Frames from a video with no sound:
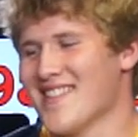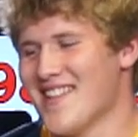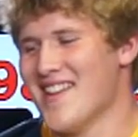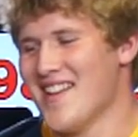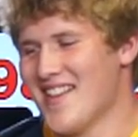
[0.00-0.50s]

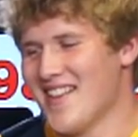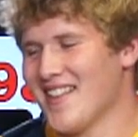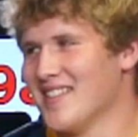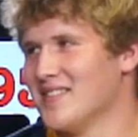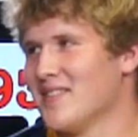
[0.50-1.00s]

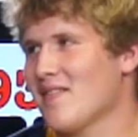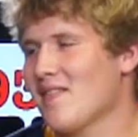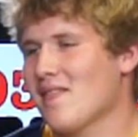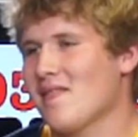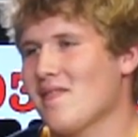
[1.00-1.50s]

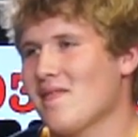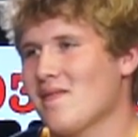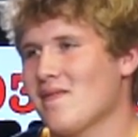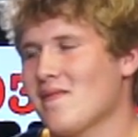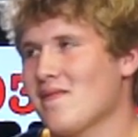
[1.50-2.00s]

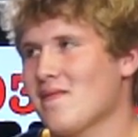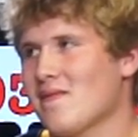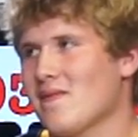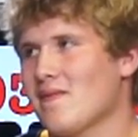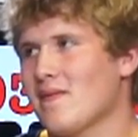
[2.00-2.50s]

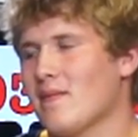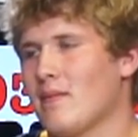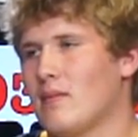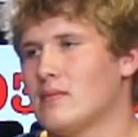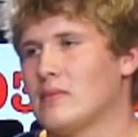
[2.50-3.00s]

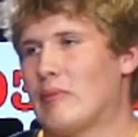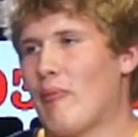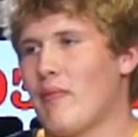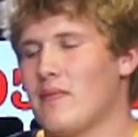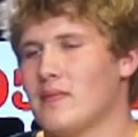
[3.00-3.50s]
[no speech]